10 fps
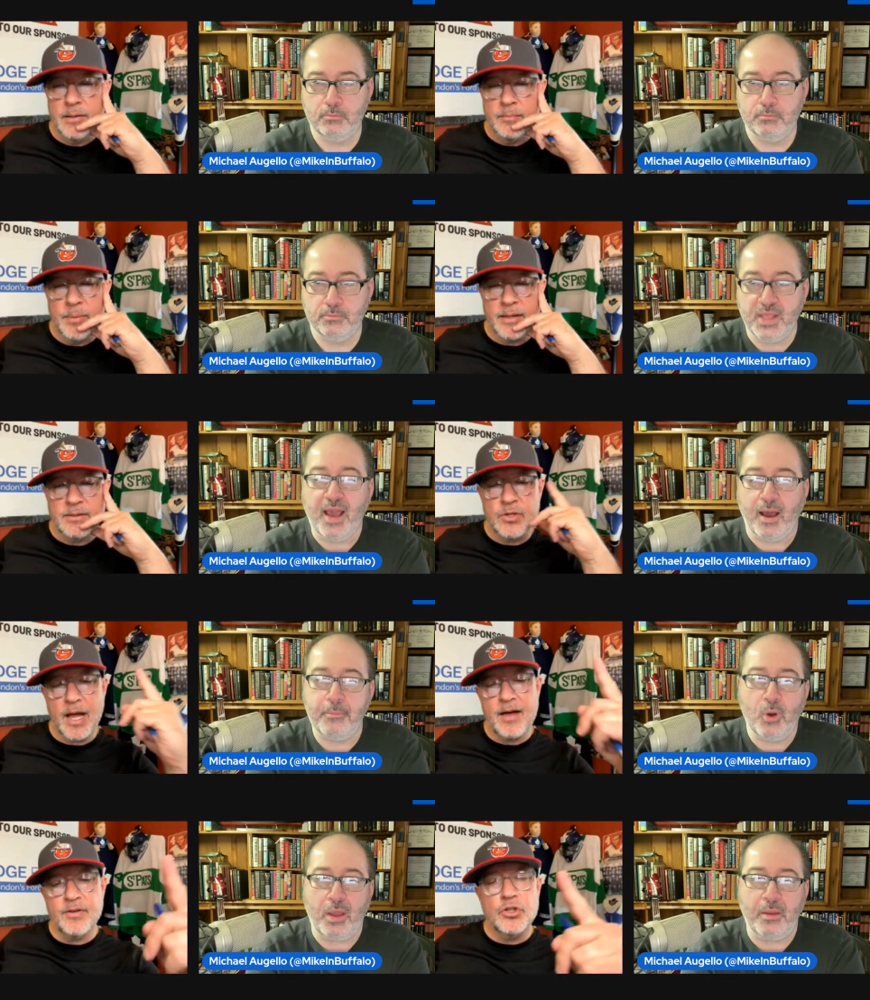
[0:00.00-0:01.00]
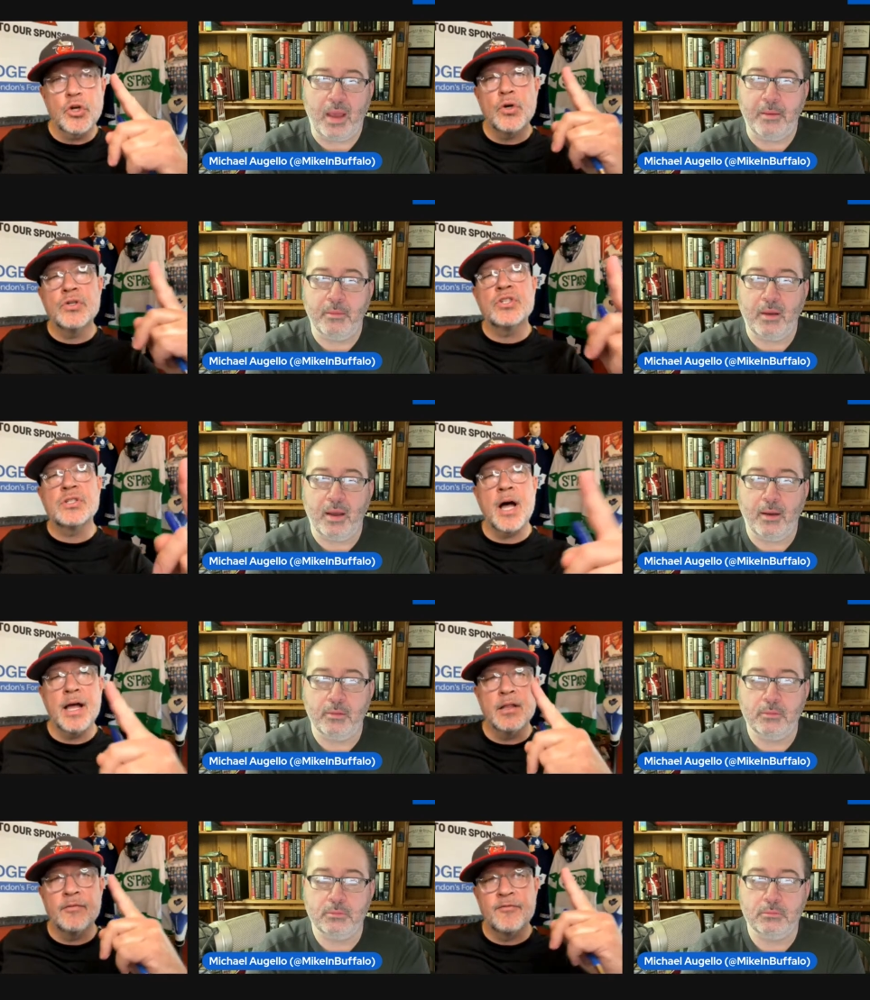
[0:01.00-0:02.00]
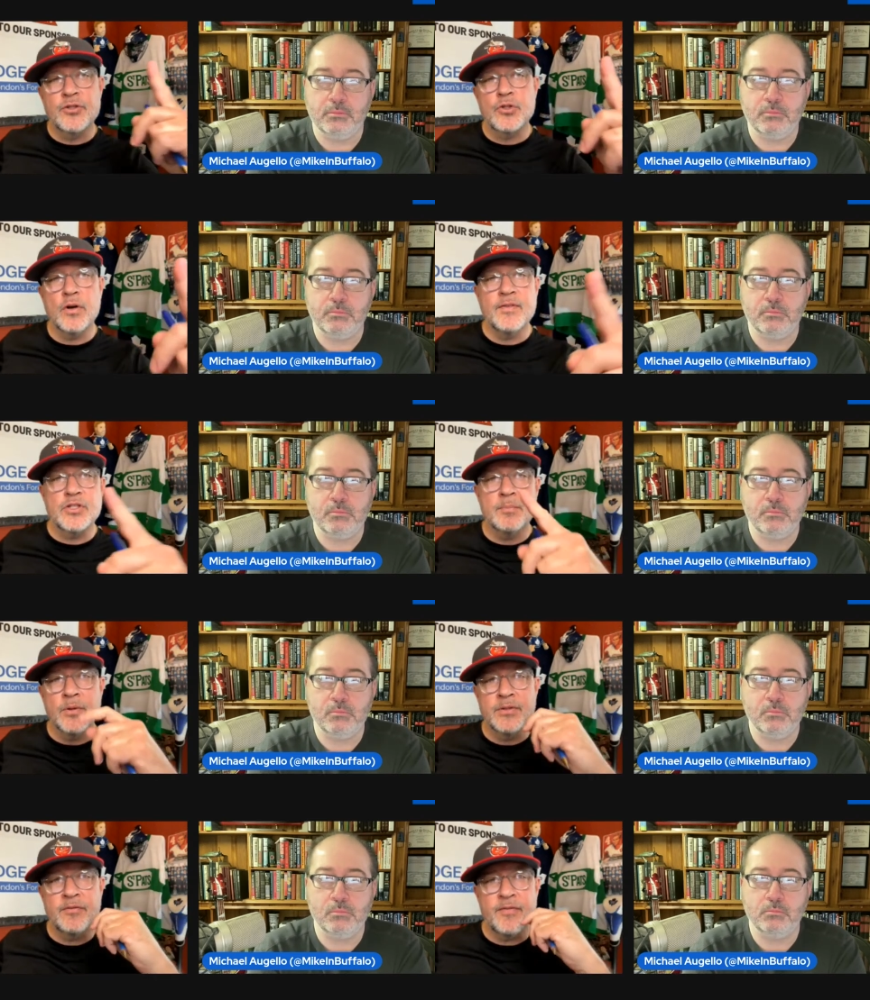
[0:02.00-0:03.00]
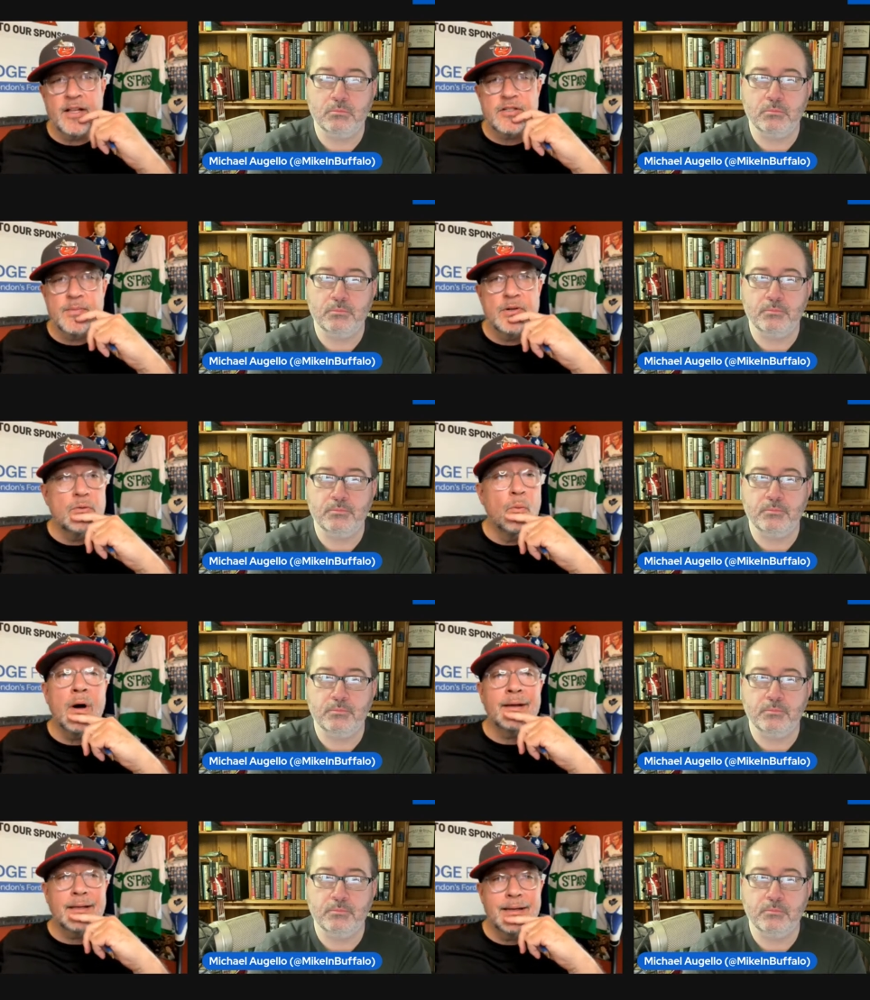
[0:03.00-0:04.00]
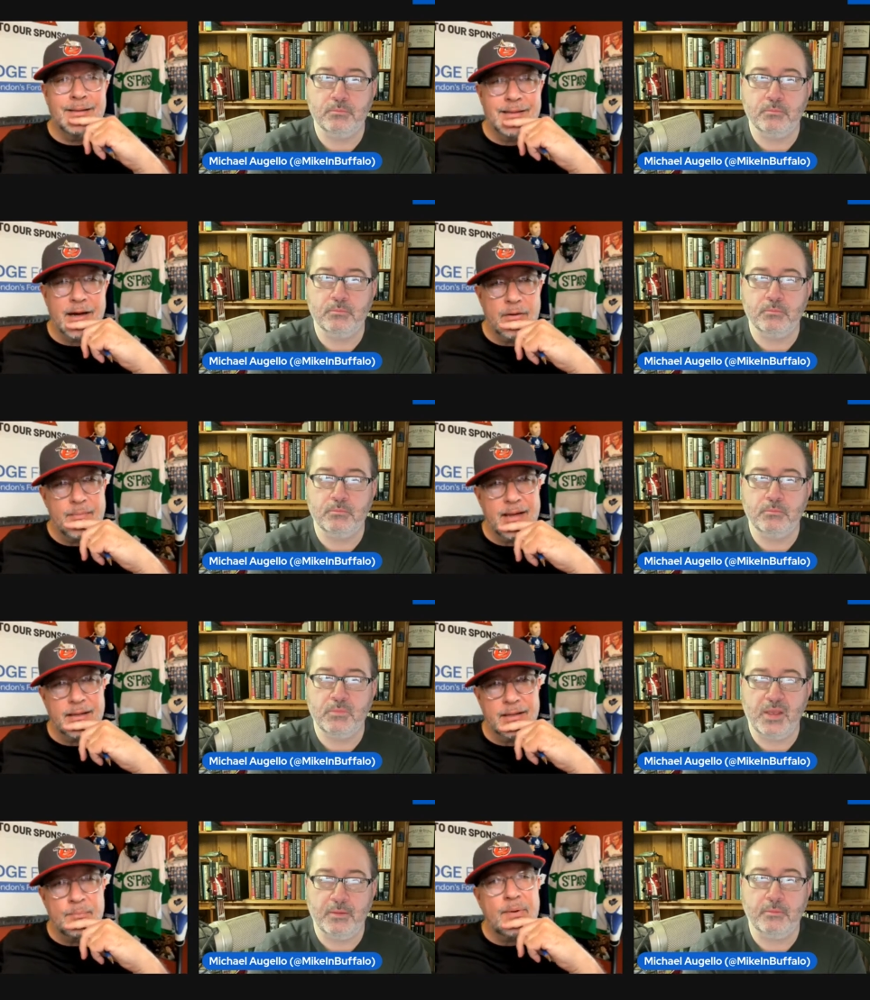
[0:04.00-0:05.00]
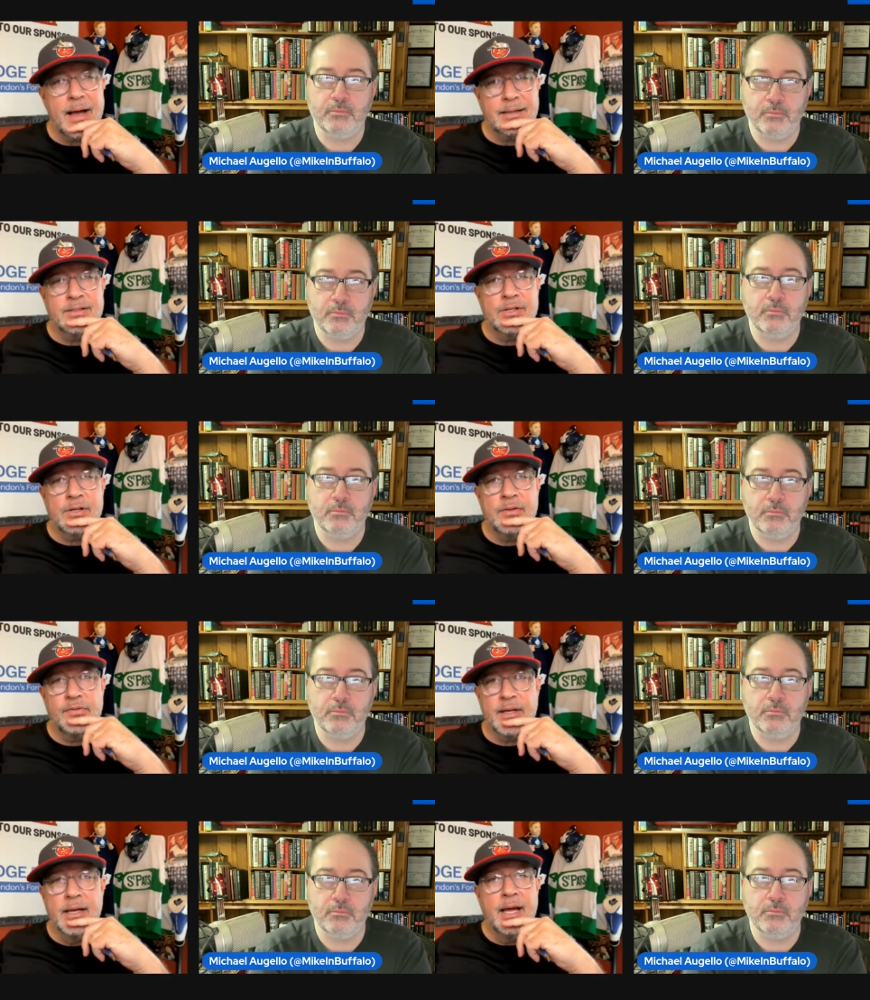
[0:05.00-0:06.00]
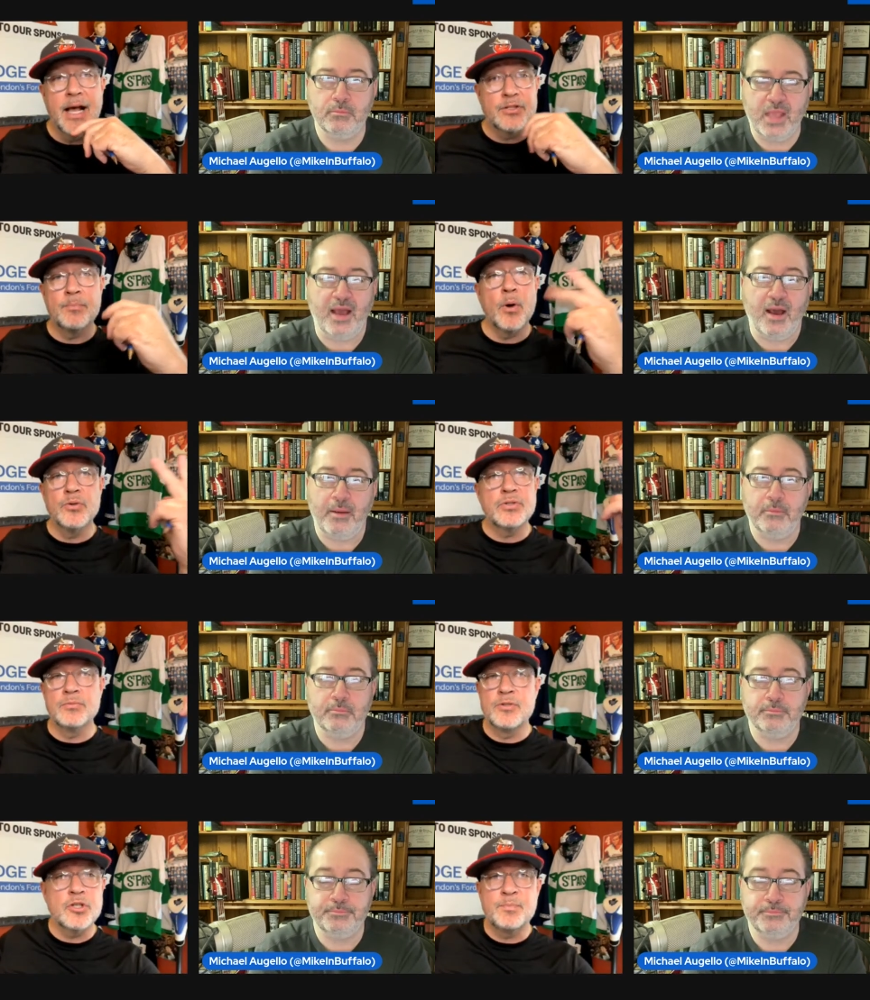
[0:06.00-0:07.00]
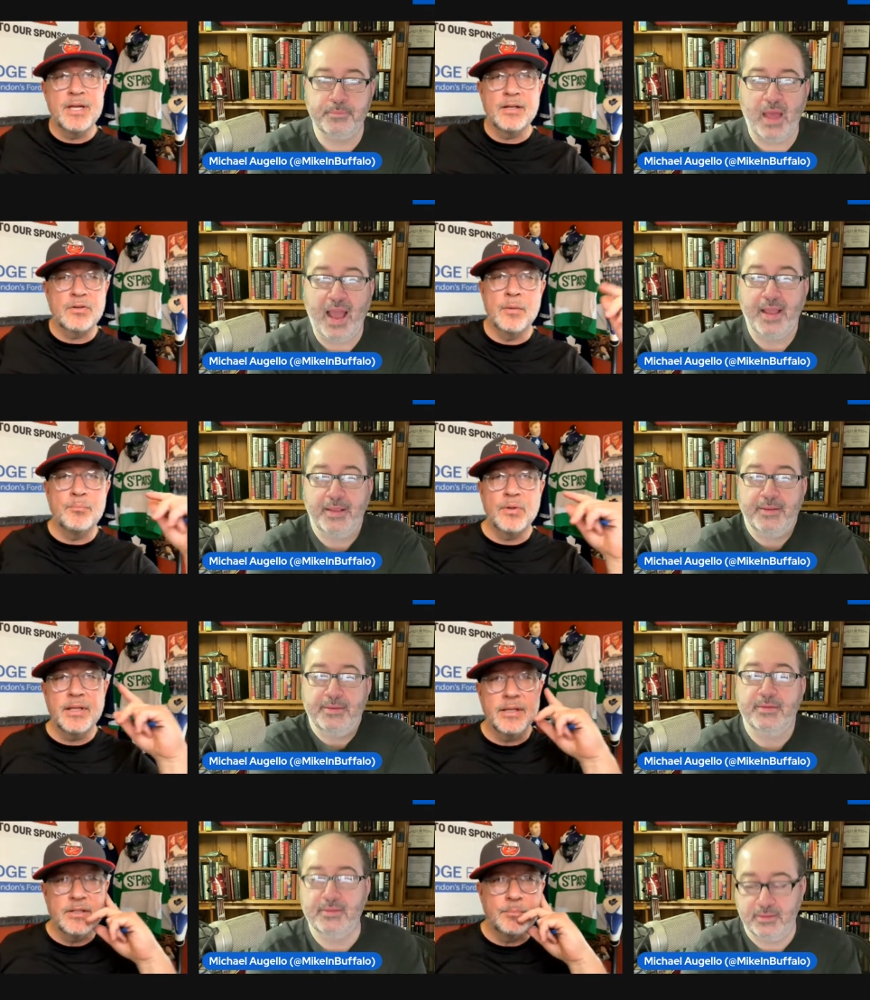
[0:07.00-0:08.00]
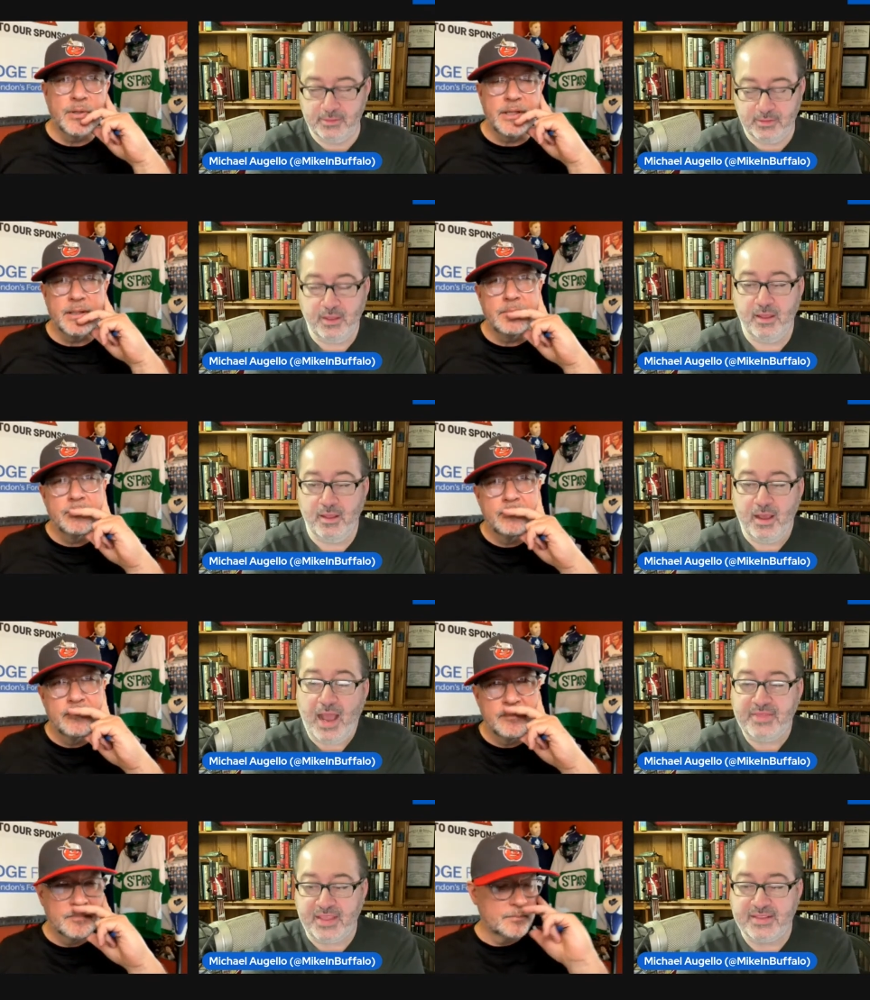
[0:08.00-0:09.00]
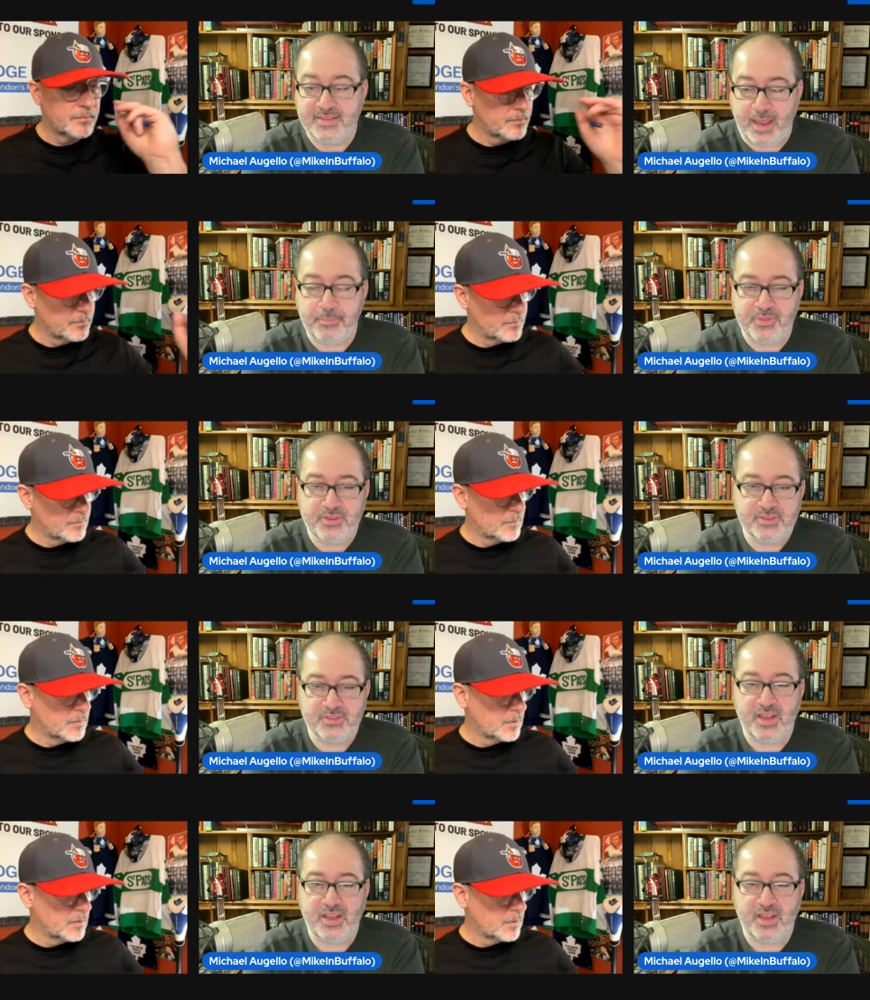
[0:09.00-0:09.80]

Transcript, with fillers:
Speaker 1: But yeah, to have I'm, a eh turnstile of serviceable defensemen who want to get in there and make an impact is a good thing, as yeah. opposed to just being completely I, depleted.
Speaker 2: I think depth is